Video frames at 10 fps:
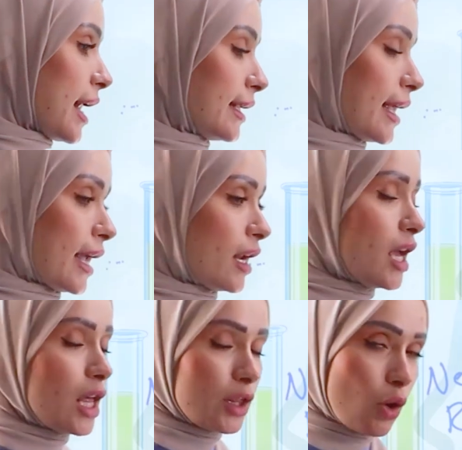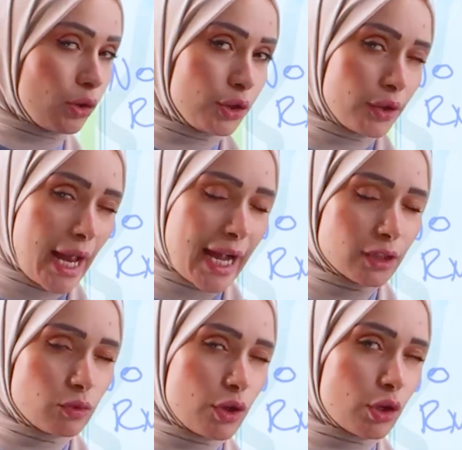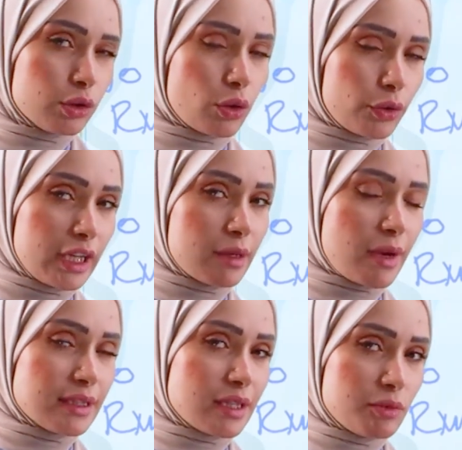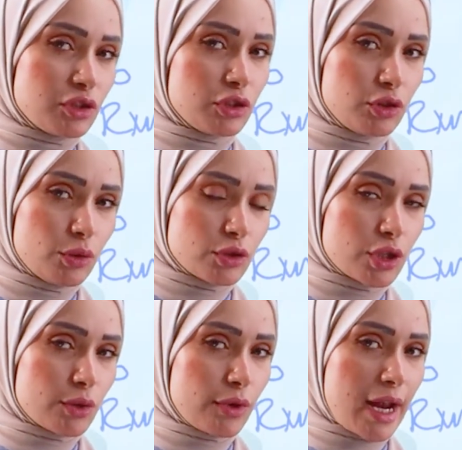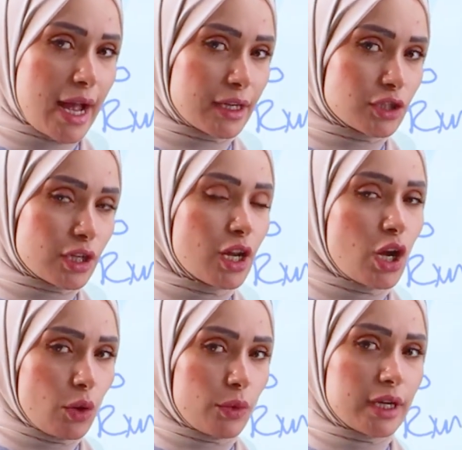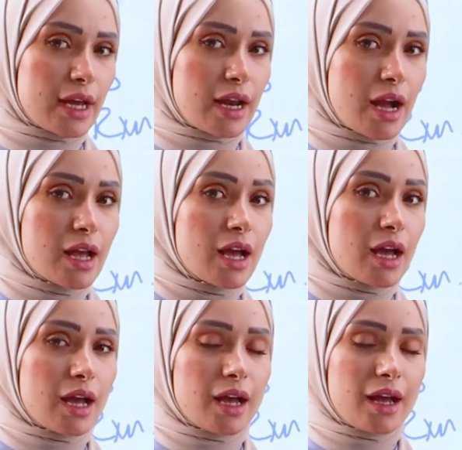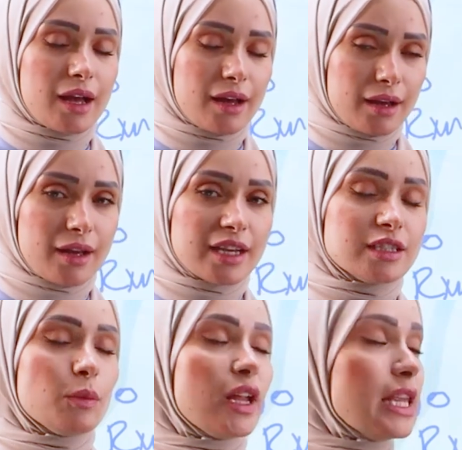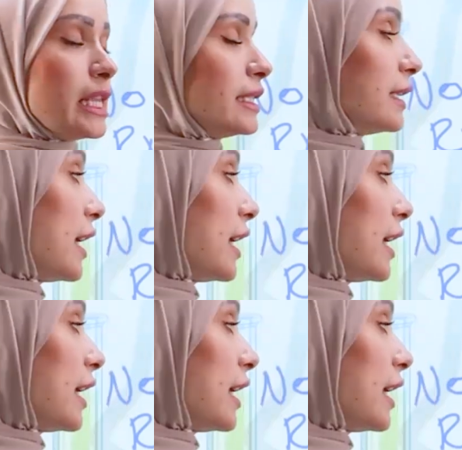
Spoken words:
alkane, they only react with the chlorine by substitution reaction. We're gonna explain this